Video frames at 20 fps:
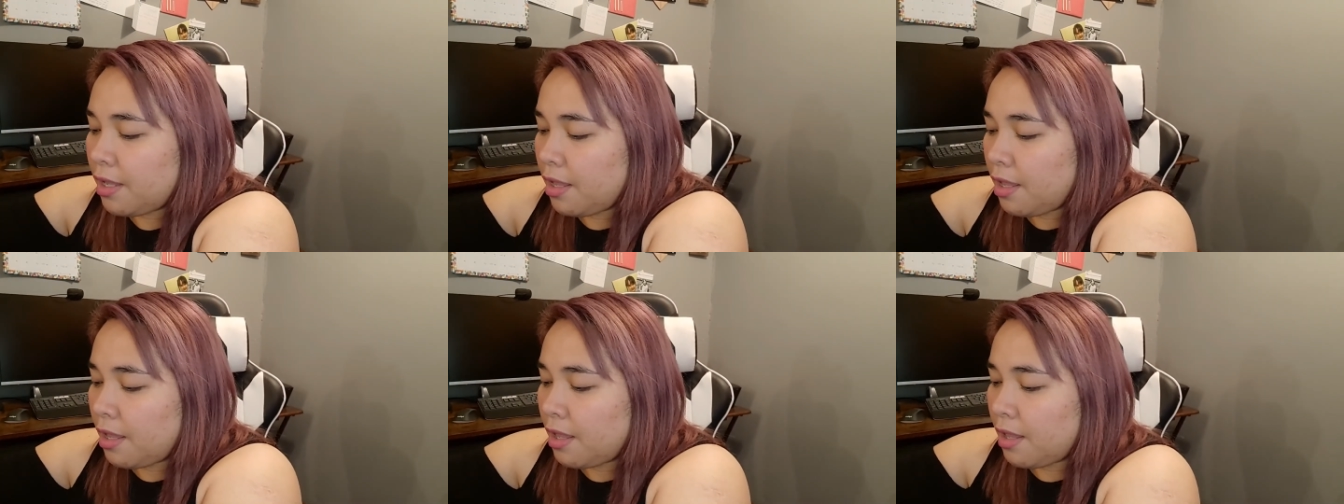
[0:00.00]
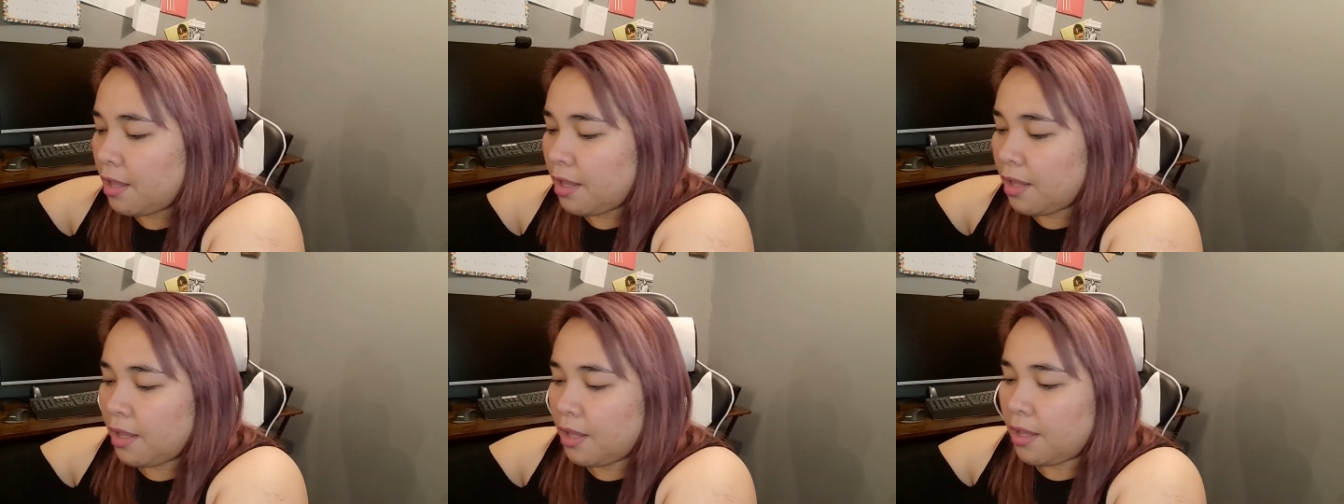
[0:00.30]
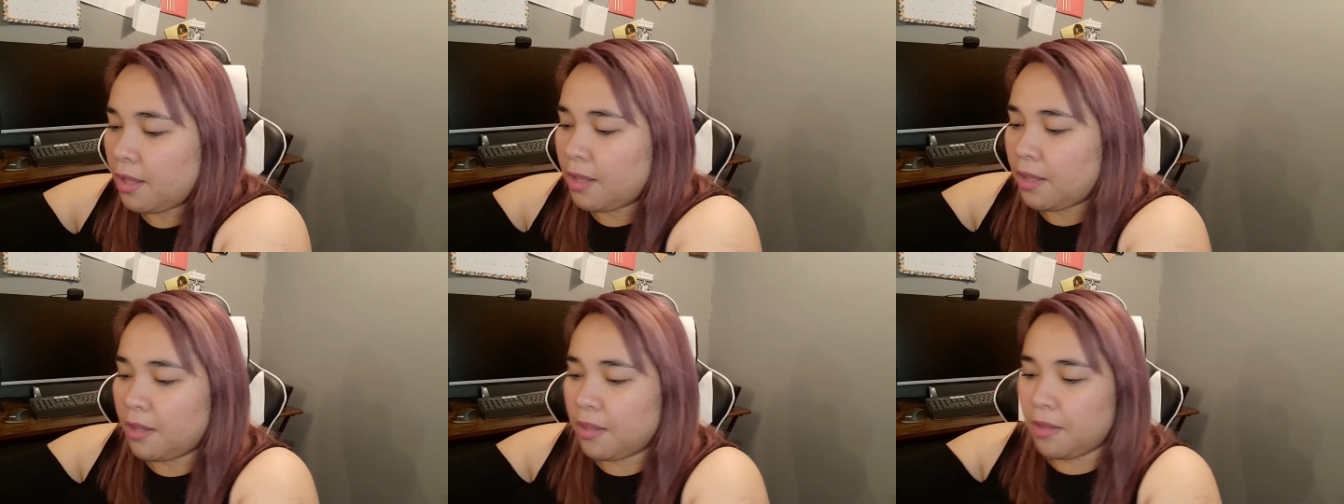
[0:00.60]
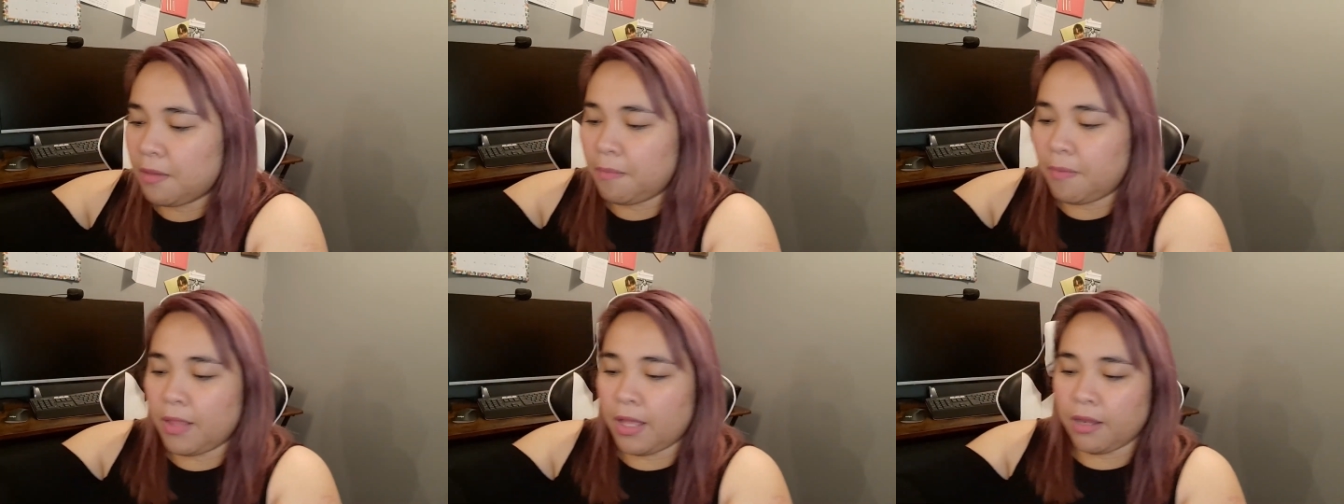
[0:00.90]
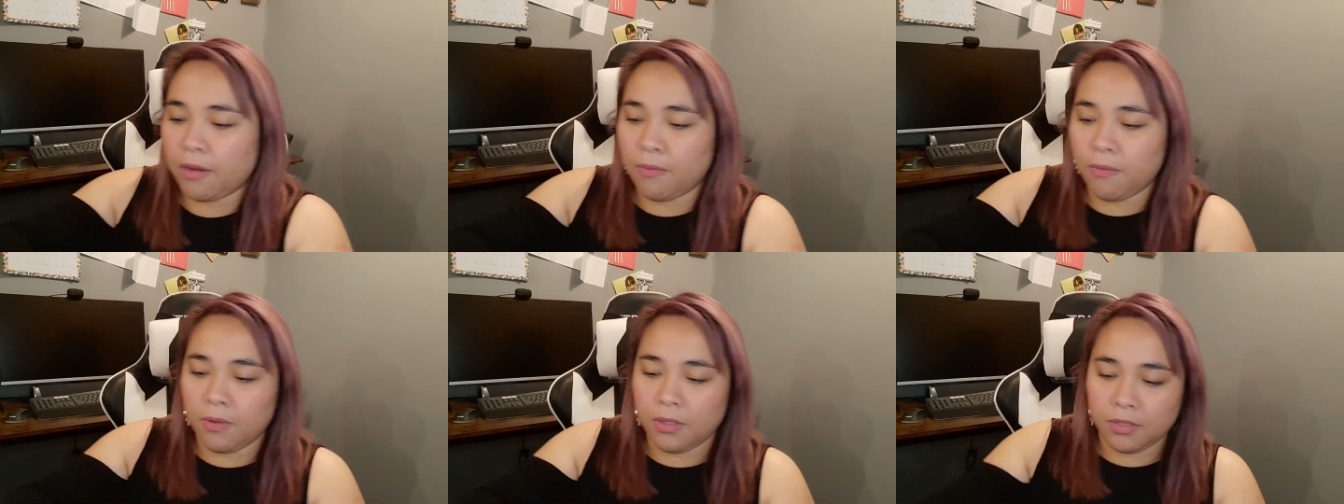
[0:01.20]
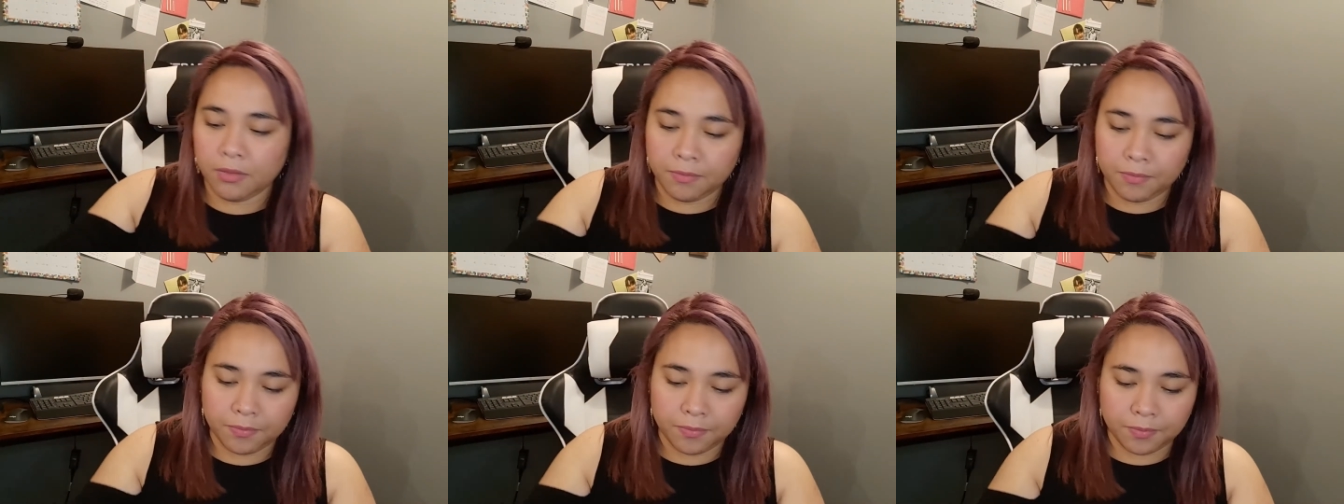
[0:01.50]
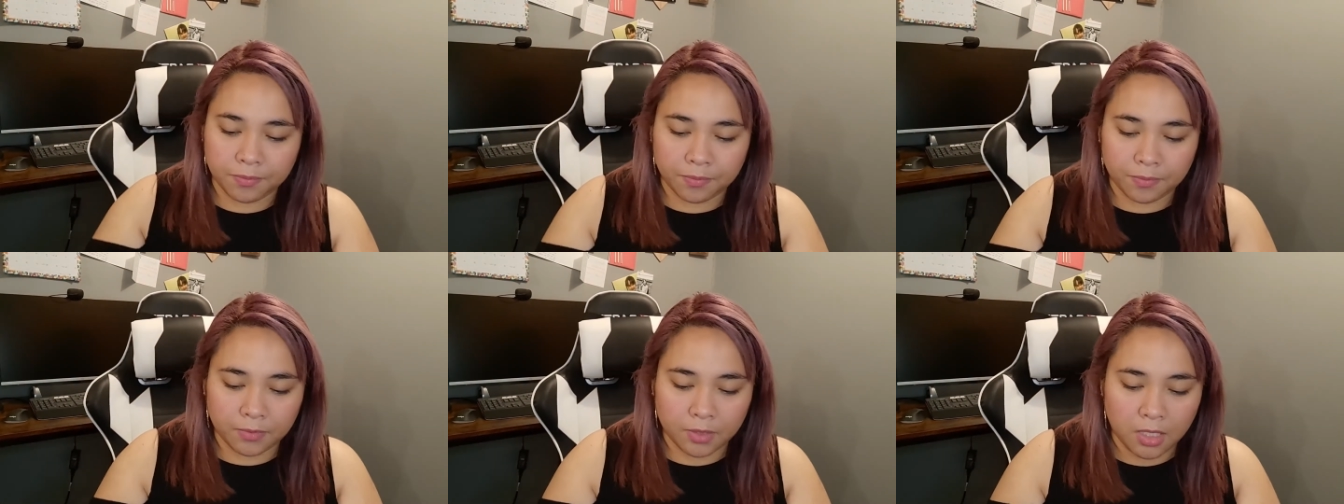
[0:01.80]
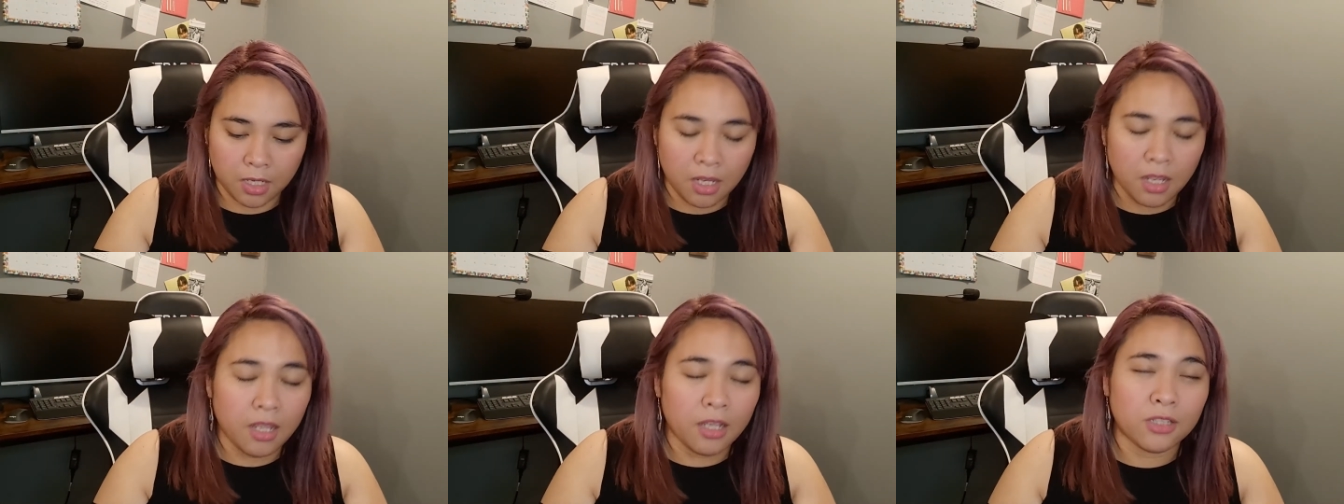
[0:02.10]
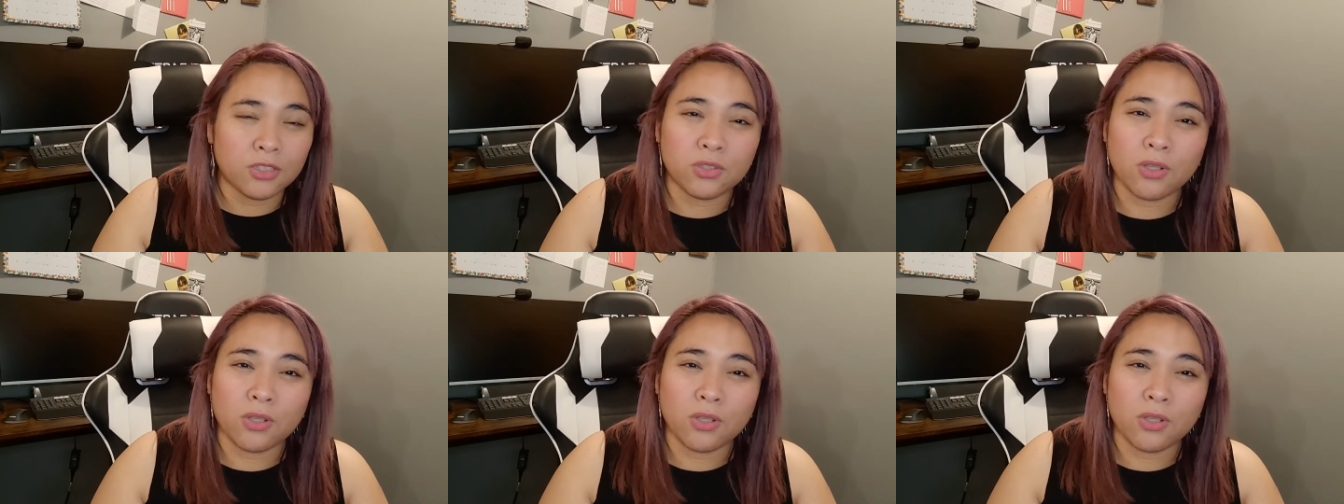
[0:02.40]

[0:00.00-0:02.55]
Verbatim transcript: the one.